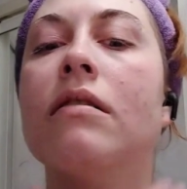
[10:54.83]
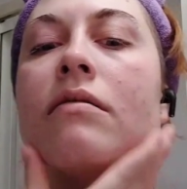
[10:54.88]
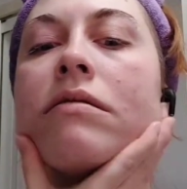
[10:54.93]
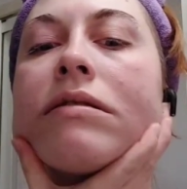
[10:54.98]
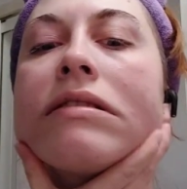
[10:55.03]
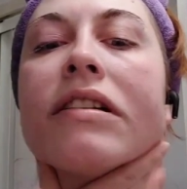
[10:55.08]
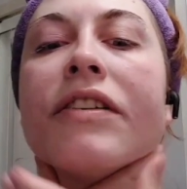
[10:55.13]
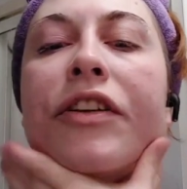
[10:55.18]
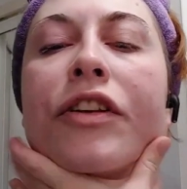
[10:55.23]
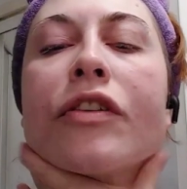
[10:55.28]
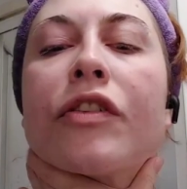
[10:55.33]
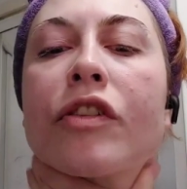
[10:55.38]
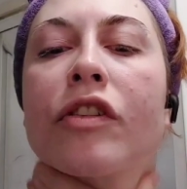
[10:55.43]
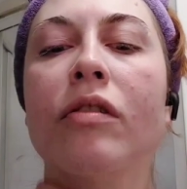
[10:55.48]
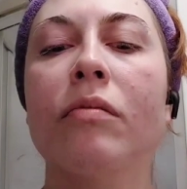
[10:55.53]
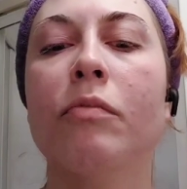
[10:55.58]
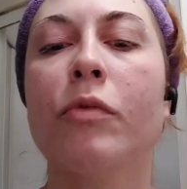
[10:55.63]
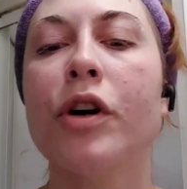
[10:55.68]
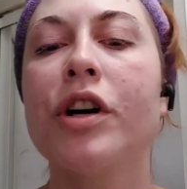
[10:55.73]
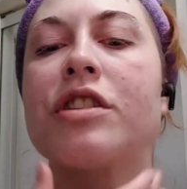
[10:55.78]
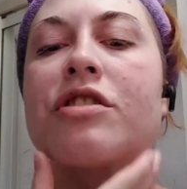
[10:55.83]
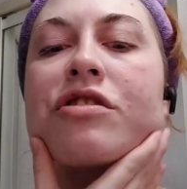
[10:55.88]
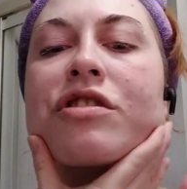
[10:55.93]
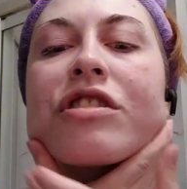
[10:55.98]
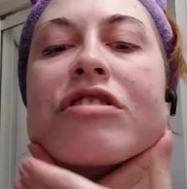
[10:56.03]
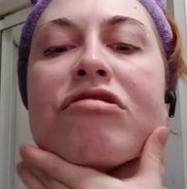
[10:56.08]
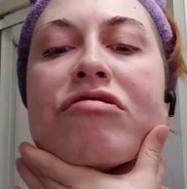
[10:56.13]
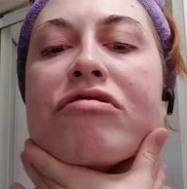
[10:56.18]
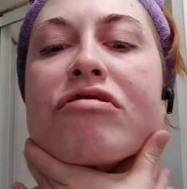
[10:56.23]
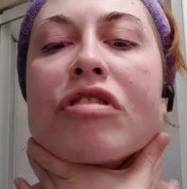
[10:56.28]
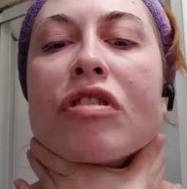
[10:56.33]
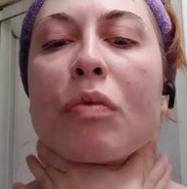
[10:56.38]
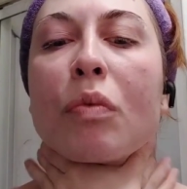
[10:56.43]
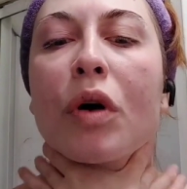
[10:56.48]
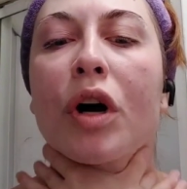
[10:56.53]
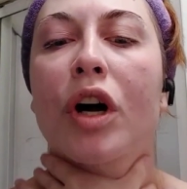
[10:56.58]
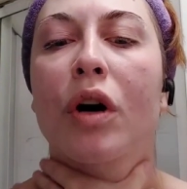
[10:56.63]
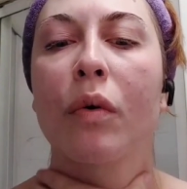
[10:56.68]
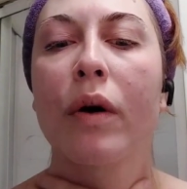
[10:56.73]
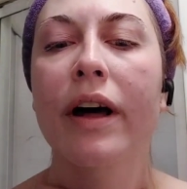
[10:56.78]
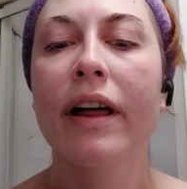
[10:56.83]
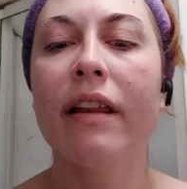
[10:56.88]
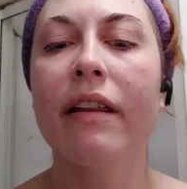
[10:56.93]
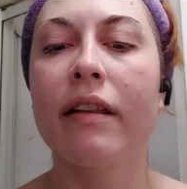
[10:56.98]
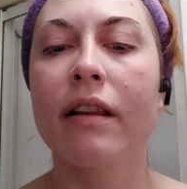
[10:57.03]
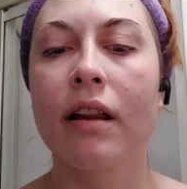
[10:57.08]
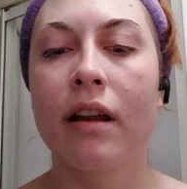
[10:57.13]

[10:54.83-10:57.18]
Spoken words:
Gives you some moisture to work with.